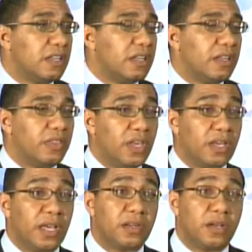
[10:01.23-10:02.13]
they can
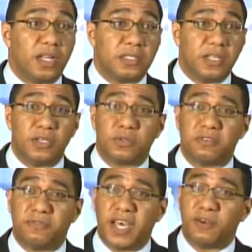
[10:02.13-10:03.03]
continue to
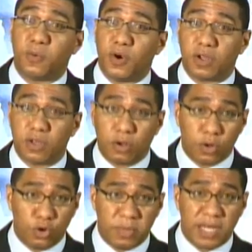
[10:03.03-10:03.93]
find work
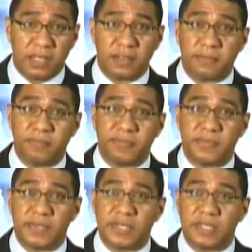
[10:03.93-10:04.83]
globally,
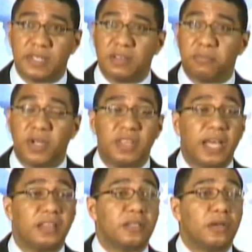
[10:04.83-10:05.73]
but that
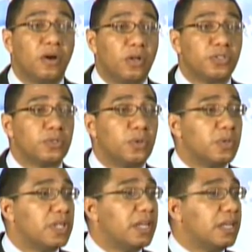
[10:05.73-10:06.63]
also that
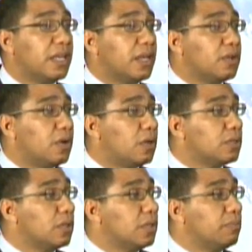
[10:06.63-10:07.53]
they can all
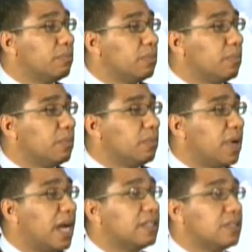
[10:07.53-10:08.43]

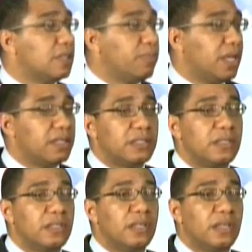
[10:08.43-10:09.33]
participate
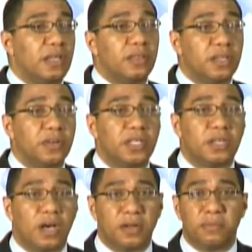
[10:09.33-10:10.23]
in their
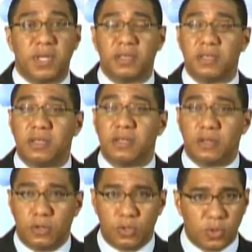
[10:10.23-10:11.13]
economy
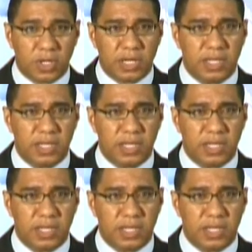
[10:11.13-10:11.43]
locally.